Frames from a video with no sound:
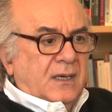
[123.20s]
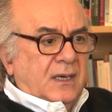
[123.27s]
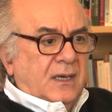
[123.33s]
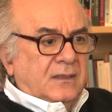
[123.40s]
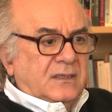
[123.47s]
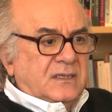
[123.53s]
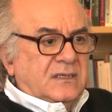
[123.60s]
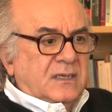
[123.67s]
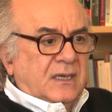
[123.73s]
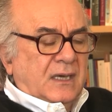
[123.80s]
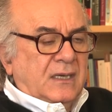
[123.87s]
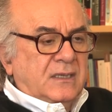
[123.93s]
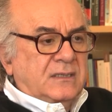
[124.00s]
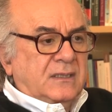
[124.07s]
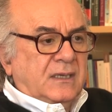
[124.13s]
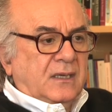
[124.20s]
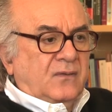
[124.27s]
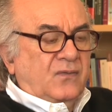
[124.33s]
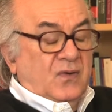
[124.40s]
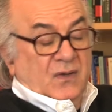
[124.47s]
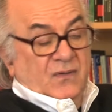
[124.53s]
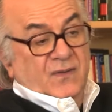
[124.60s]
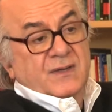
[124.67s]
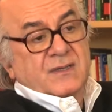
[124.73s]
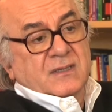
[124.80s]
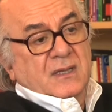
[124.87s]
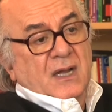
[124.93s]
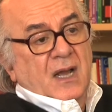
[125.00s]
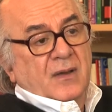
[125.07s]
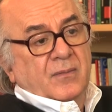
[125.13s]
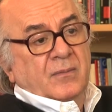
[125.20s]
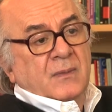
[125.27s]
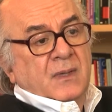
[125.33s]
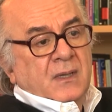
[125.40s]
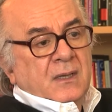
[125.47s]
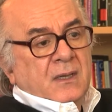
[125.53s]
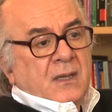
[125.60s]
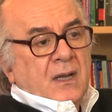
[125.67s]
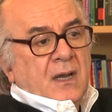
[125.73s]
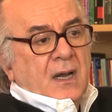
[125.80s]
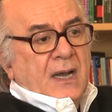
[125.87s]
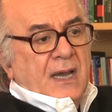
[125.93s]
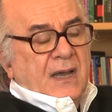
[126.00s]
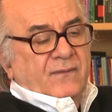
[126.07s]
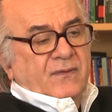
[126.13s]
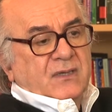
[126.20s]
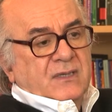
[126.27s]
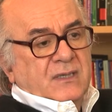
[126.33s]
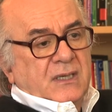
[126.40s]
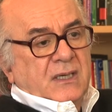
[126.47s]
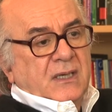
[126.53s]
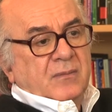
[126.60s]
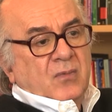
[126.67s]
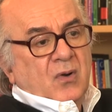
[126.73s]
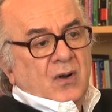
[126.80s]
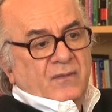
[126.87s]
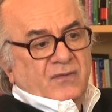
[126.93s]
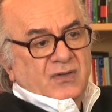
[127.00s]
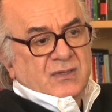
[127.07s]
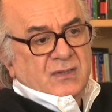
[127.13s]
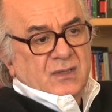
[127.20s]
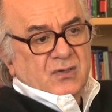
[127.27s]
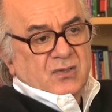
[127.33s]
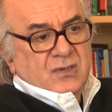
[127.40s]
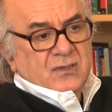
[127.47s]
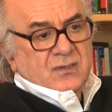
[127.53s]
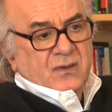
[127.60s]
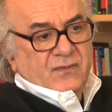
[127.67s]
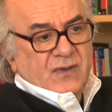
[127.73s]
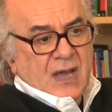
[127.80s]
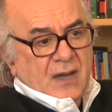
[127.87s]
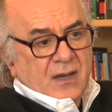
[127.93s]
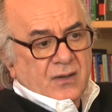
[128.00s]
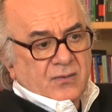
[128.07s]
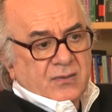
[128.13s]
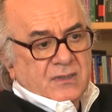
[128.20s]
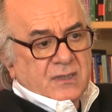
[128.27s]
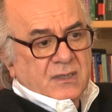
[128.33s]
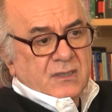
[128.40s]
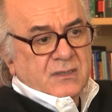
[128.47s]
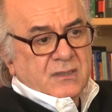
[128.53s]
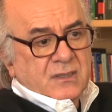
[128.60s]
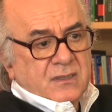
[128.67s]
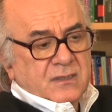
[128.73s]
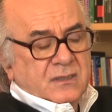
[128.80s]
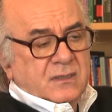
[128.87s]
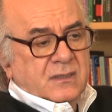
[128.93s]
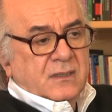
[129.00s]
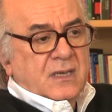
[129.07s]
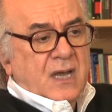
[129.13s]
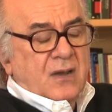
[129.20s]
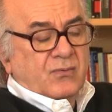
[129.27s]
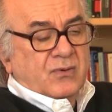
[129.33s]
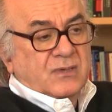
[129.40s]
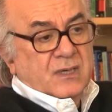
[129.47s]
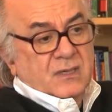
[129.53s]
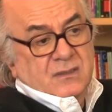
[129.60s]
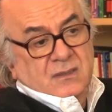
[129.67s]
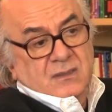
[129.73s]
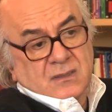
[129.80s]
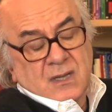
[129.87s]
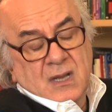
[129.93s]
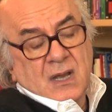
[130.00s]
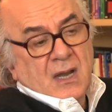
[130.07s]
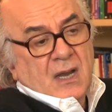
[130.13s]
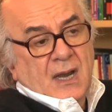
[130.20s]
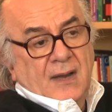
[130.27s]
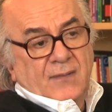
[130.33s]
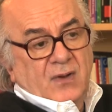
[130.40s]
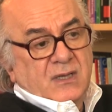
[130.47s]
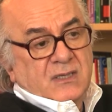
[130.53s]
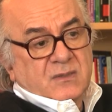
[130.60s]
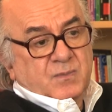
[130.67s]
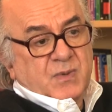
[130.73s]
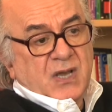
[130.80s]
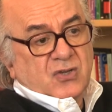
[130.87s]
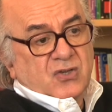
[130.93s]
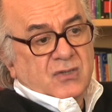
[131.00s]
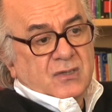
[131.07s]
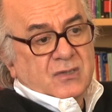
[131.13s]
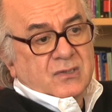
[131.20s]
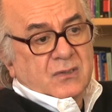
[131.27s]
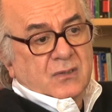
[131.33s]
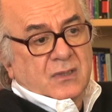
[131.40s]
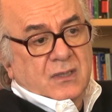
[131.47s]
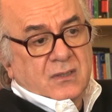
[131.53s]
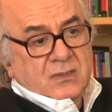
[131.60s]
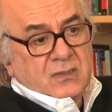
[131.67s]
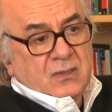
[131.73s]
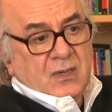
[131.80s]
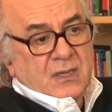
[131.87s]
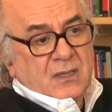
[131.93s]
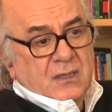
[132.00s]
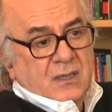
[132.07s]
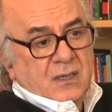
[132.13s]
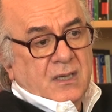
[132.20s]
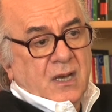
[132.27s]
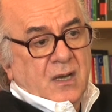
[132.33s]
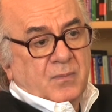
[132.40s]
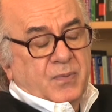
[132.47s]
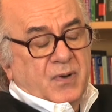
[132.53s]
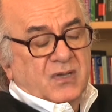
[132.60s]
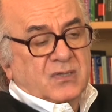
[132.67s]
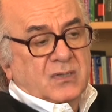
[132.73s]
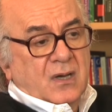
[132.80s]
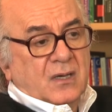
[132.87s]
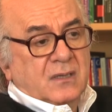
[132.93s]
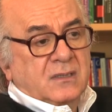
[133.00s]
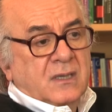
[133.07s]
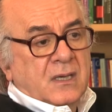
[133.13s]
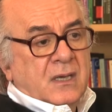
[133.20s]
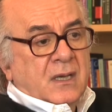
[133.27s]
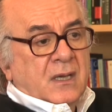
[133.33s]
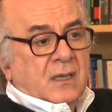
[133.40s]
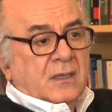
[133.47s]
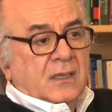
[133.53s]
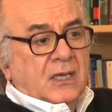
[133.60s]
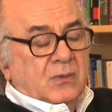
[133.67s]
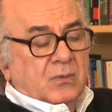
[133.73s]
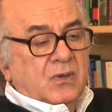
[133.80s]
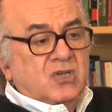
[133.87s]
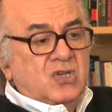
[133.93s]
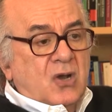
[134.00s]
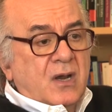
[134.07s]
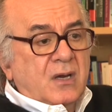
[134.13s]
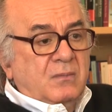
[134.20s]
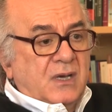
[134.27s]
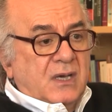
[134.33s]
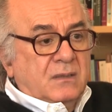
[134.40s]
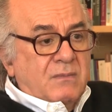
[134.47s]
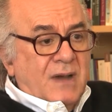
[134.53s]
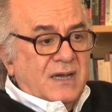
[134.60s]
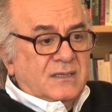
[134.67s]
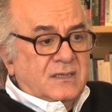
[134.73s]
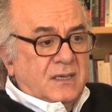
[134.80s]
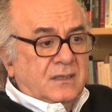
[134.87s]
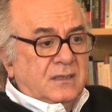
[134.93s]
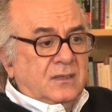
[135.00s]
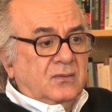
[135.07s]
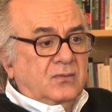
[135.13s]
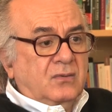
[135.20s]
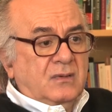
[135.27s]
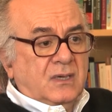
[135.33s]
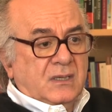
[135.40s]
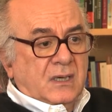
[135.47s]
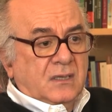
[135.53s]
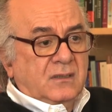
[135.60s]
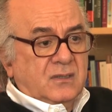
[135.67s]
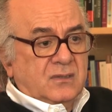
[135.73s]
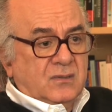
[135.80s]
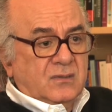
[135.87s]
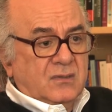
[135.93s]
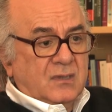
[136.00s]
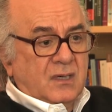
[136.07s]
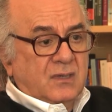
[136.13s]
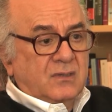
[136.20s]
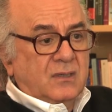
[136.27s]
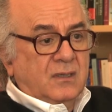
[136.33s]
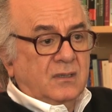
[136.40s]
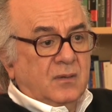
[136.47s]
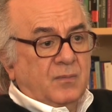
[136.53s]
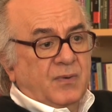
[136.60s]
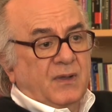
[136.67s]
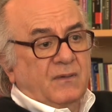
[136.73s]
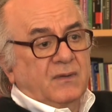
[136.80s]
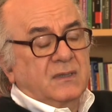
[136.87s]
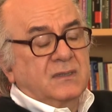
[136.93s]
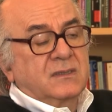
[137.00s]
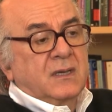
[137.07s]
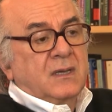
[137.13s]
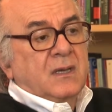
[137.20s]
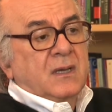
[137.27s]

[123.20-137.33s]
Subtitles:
in the sense that for the first time, I have a team of researchers, of younger researchers, either as PhD students or young postdocs, that will join me at my center to conduct this research. In the previous